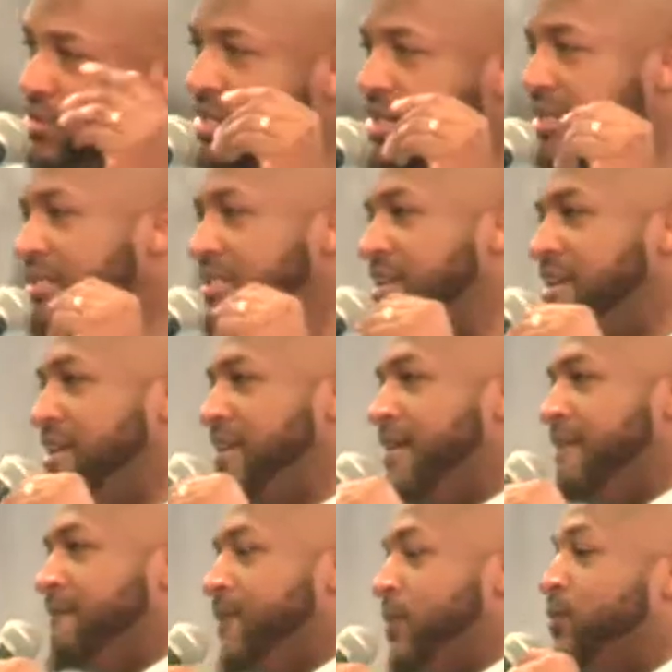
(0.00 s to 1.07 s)
trees.
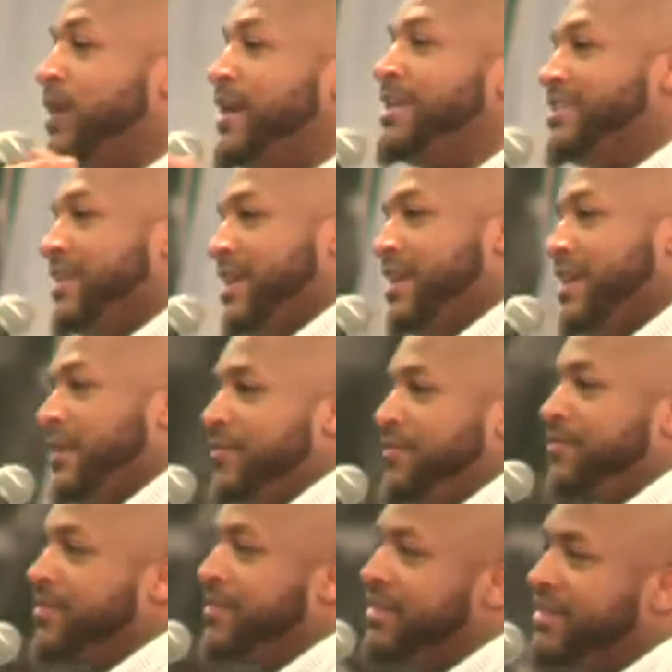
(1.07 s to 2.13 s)
But one day,
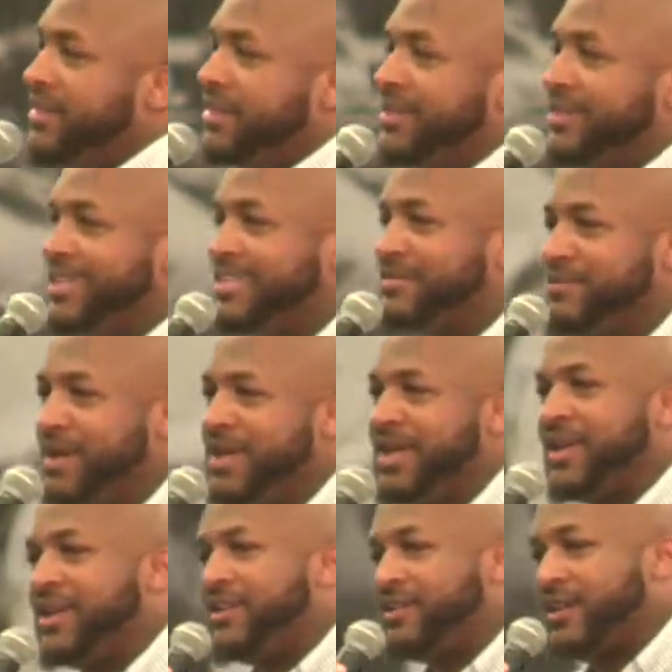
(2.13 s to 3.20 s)
this
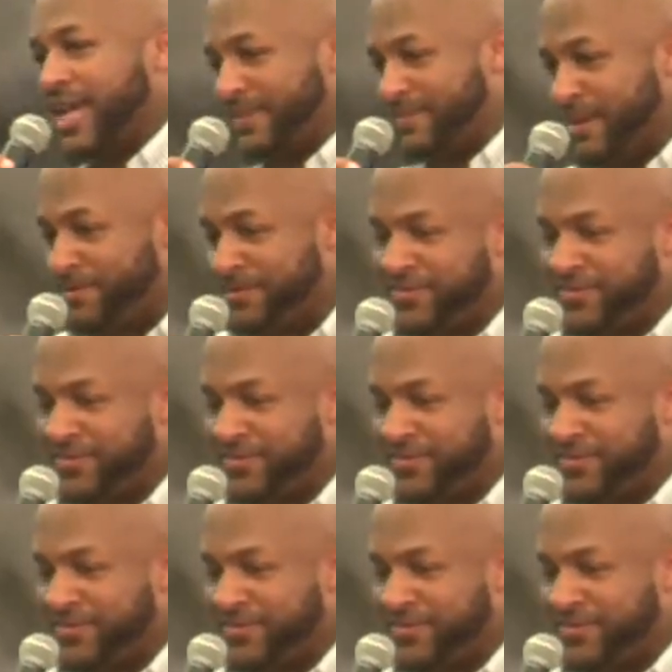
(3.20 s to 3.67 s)
man, Alabama